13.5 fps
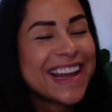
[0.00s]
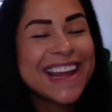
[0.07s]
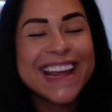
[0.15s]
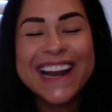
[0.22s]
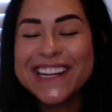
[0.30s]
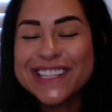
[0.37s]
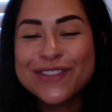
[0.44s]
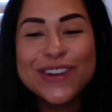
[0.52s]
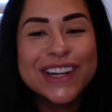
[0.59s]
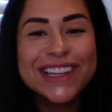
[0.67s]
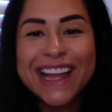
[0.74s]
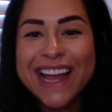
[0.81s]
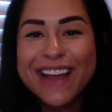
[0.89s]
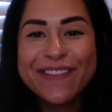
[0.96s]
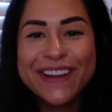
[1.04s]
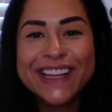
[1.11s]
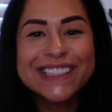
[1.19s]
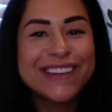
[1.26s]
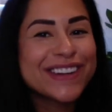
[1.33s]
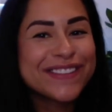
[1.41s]
And I just want to laugh
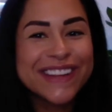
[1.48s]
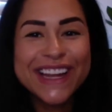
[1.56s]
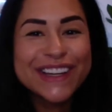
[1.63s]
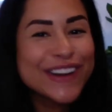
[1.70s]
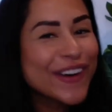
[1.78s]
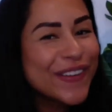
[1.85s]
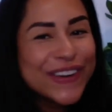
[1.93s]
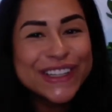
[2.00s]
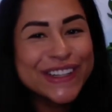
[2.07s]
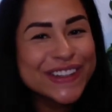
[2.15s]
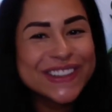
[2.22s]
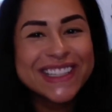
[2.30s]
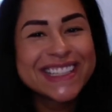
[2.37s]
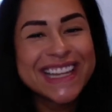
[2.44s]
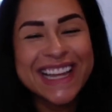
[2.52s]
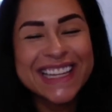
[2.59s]
because I want to be like, no one uses